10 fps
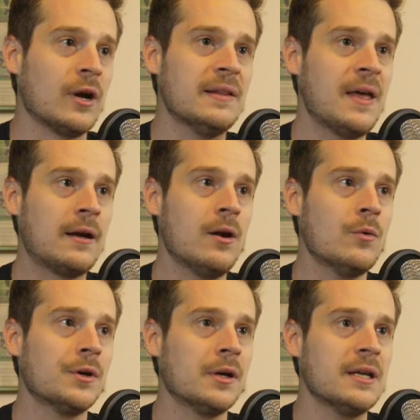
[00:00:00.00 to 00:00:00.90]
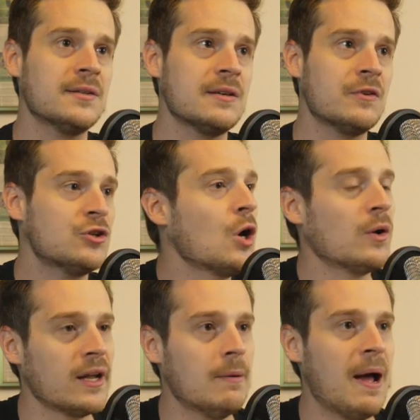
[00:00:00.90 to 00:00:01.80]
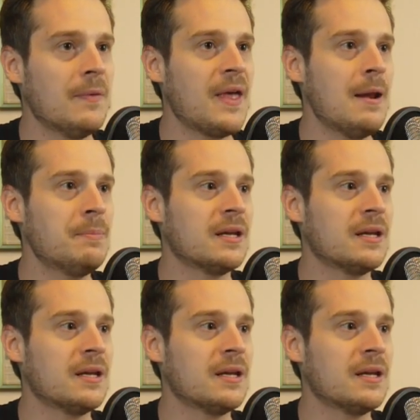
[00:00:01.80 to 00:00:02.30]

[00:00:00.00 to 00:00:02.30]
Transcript: great that an owner is even joking about that,